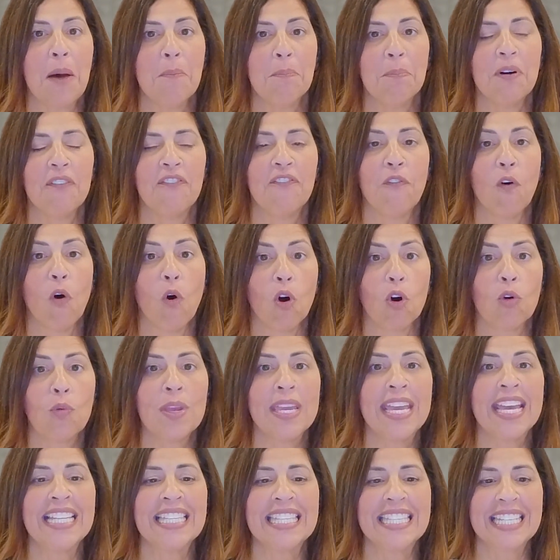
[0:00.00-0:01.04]
Before we
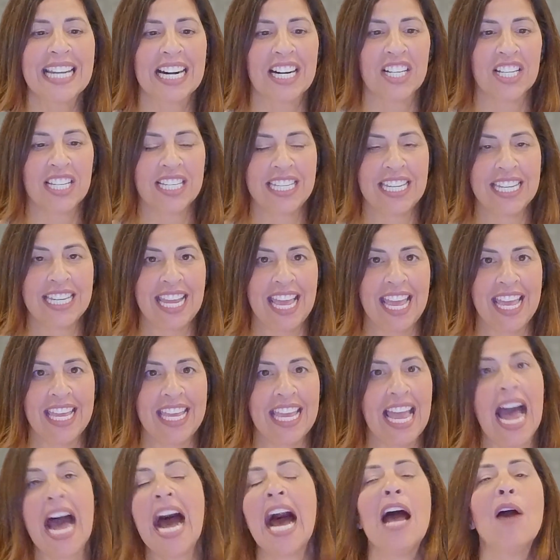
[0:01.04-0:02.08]
get started
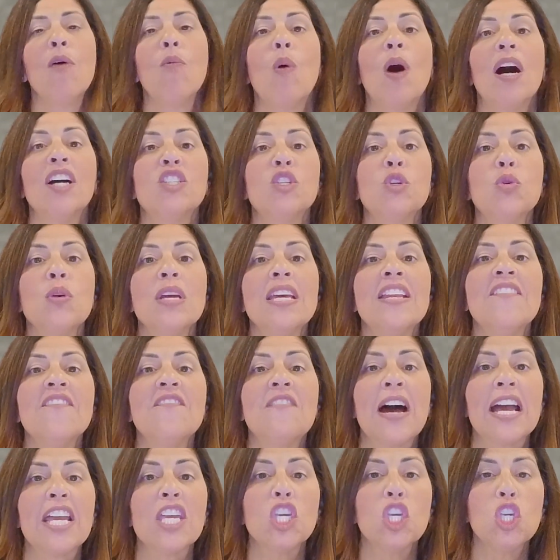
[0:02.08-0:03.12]
today, I want to
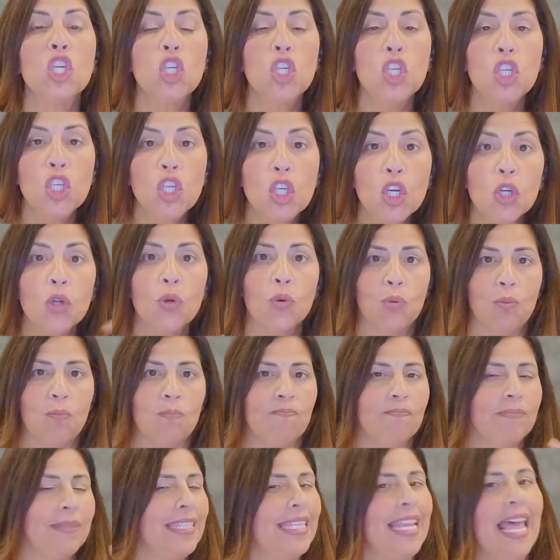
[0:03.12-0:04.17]
invite you
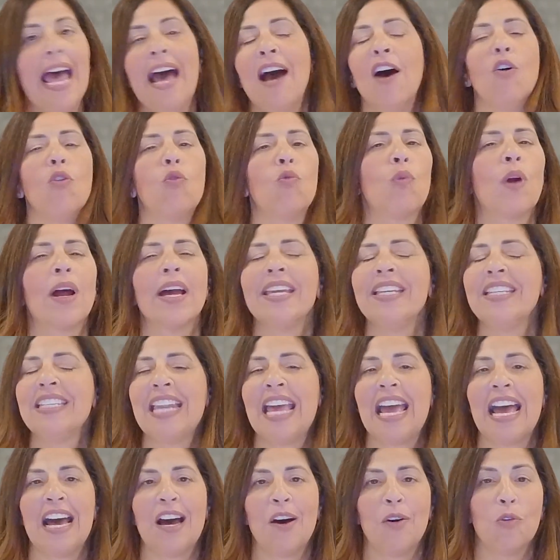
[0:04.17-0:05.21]
right
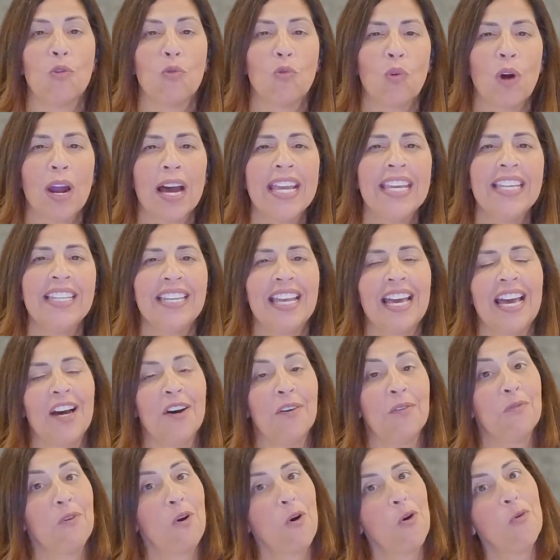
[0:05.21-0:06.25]
now,
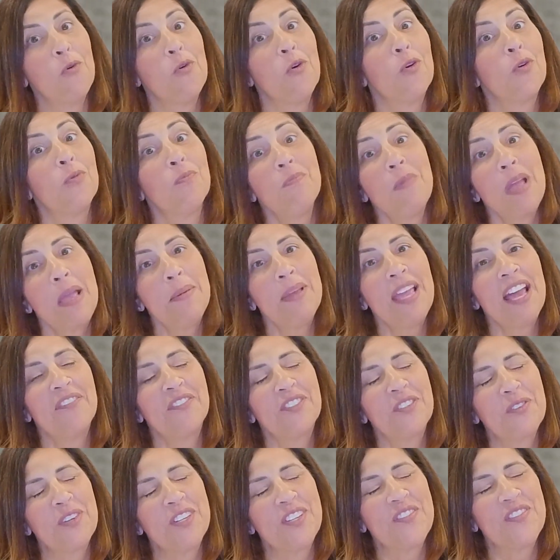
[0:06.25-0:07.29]
or maybe
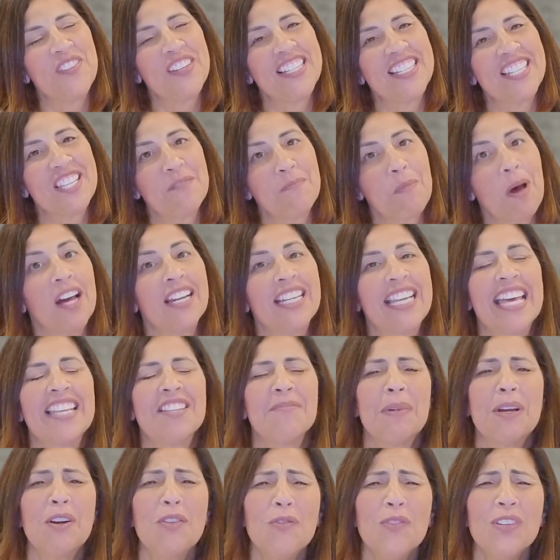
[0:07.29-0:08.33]
after when you finish this podcast,
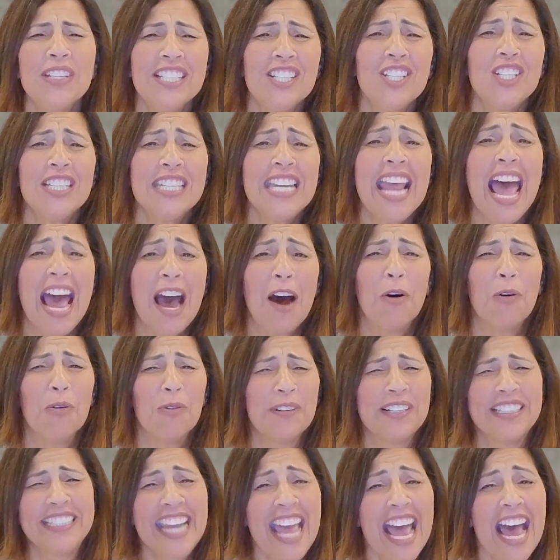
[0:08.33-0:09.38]
but now,
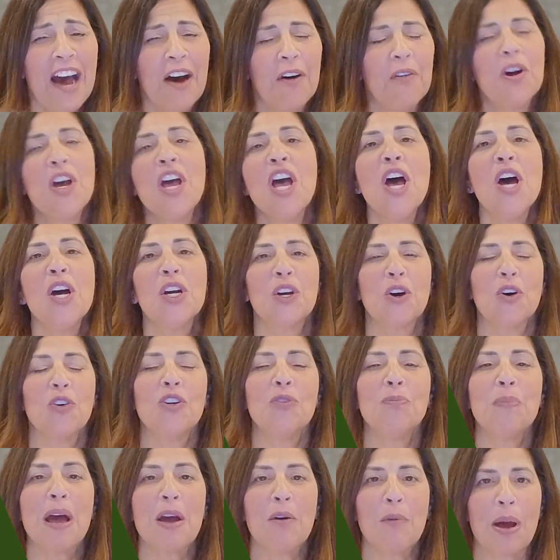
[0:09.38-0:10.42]
go
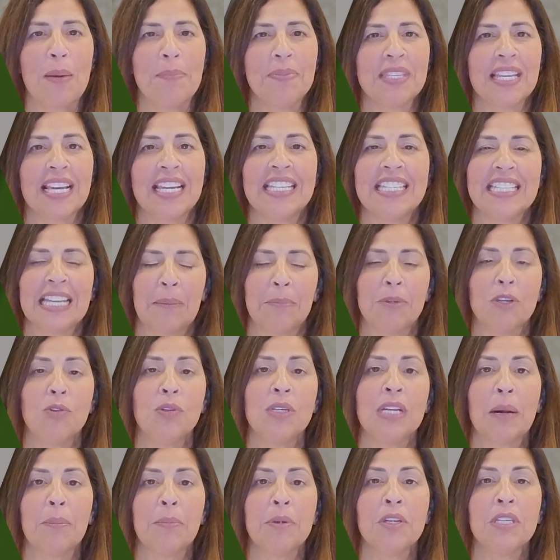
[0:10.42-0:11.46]
to my website,
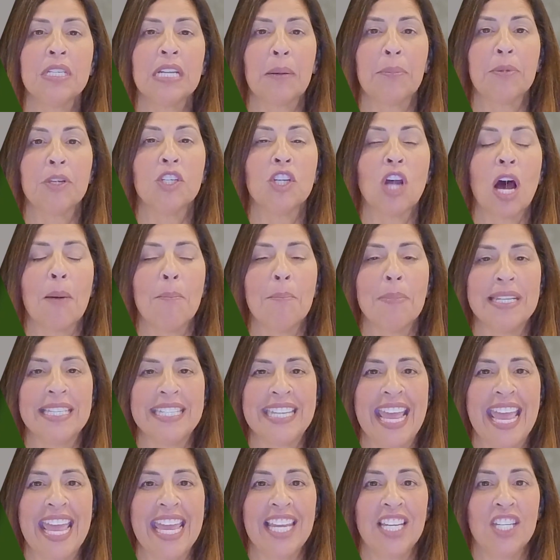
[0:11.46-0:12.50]

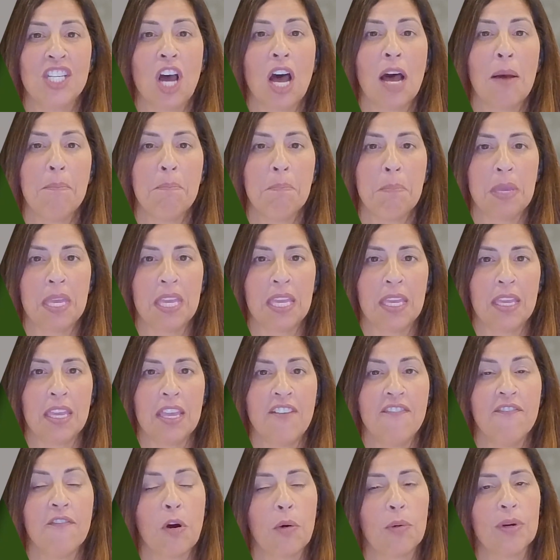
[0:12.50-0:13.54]

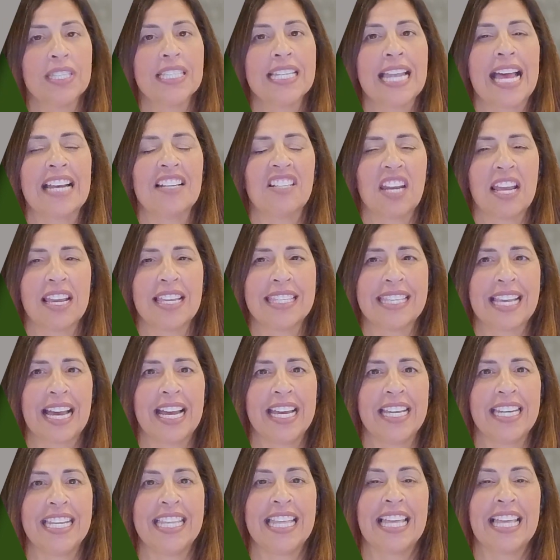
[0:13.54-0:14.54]
www.mattain.me/anxiety.